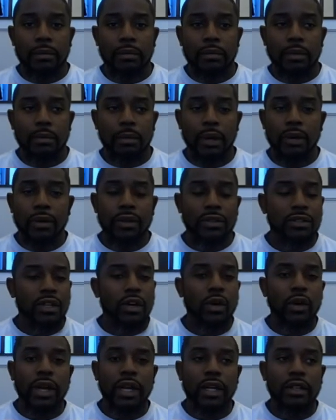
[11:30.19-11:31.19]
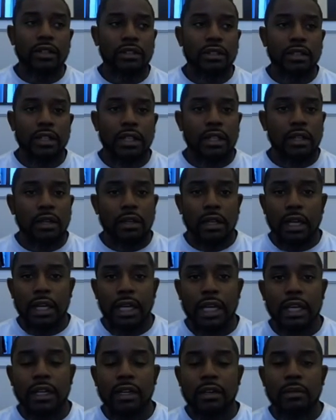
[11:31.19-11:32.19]
boaters, co-anglers.
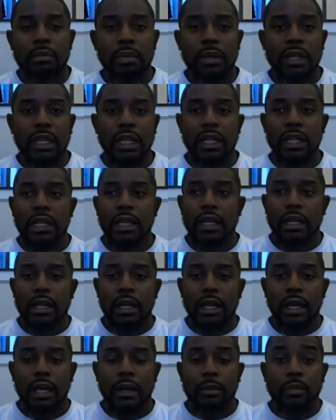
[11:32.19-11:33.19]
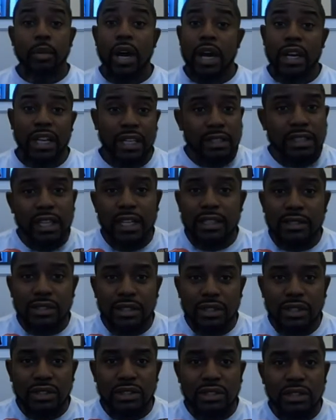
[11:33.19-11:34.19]
It could be product
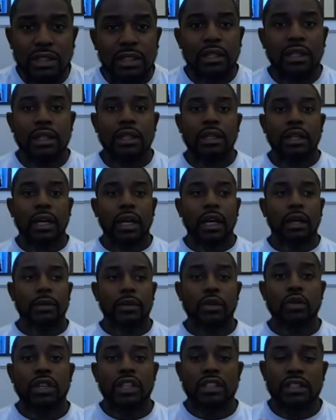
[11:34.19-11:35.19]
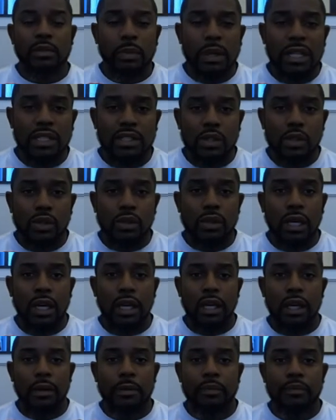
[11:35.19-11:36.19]
testers. You get
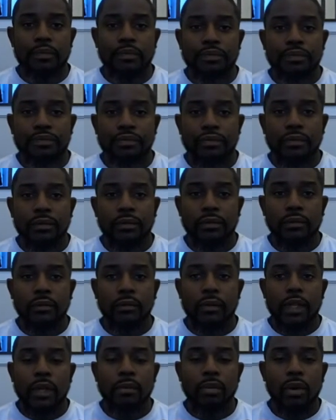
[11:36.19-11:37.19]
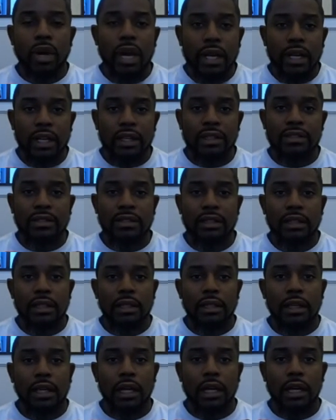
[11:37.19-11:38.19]
special products,
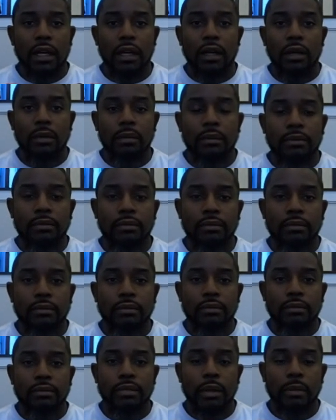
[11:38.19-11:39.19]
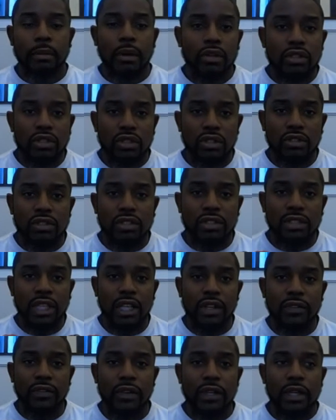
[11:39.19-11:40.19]
promotional
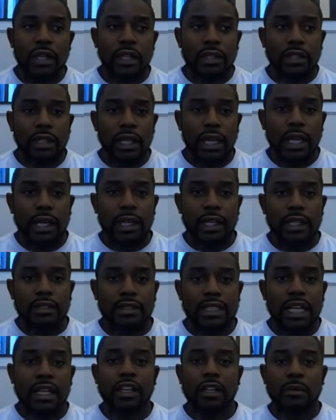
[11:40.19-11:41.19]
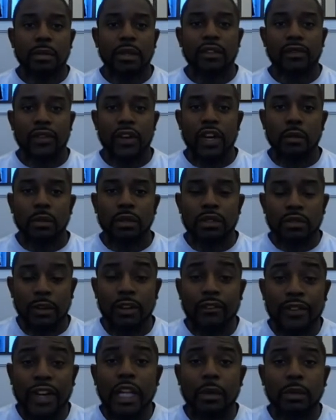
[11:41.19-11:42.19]
stuff that is not going to be
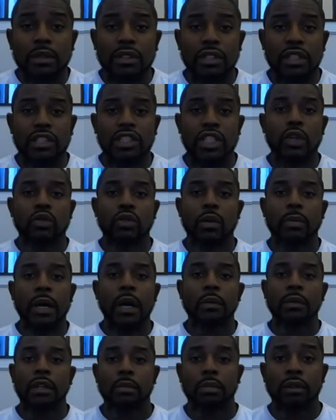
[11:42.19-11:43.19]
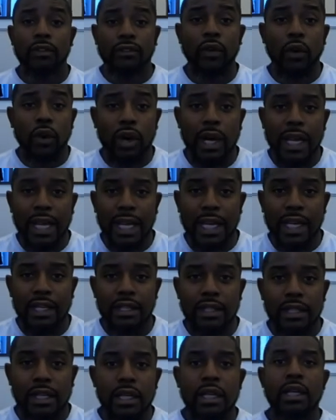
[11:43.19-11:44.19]
available to the general public
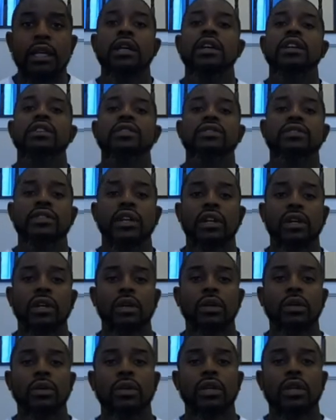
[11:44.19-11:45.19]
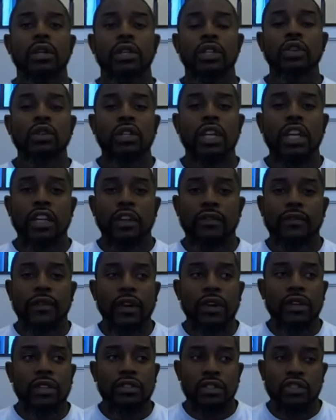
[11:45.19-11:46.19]
beforehand. So you'll get it
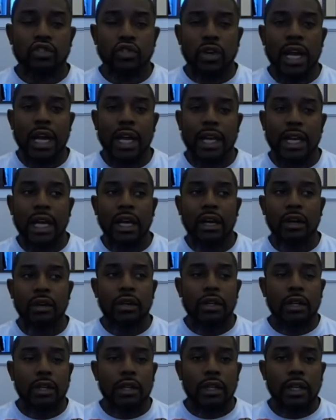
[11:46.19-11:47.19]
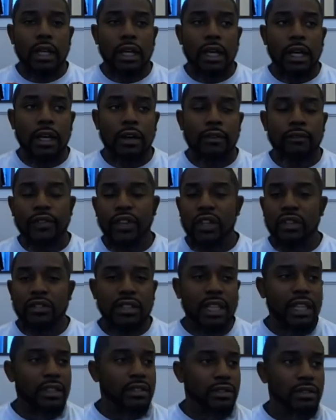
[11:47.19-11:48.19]
first to try it out. Field
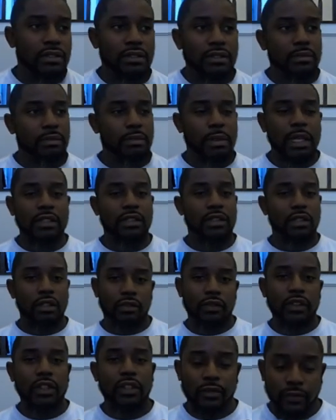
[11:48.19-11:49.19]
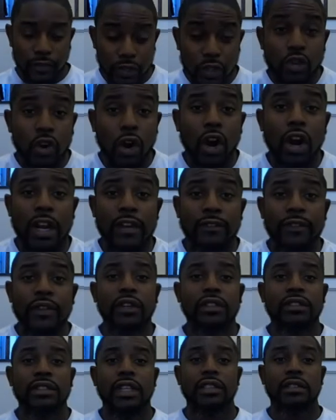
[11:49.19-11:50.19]
testers, basically you are a
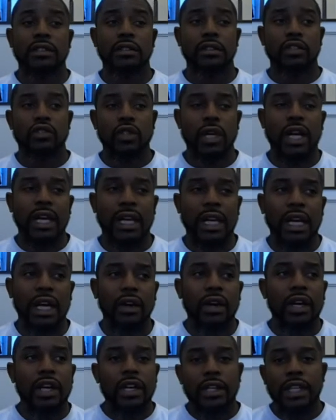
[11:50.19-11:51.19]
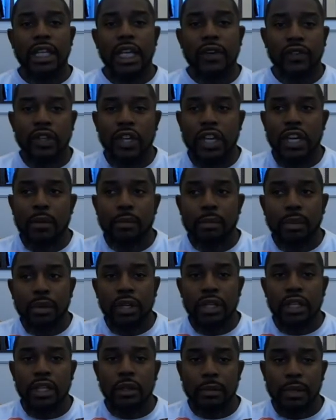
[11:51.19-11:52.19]
field tester to try it out, give your
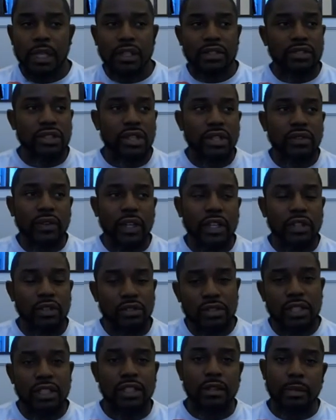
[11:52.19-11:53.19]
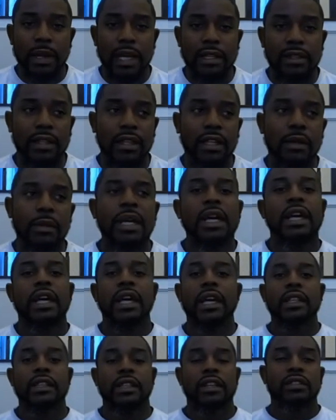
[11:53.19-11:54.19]
input. It'll be a survey. You send it back to them,
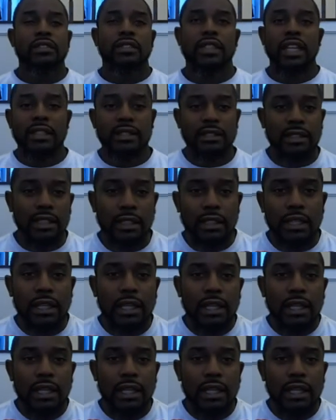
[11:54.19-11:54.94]
and they'll test it,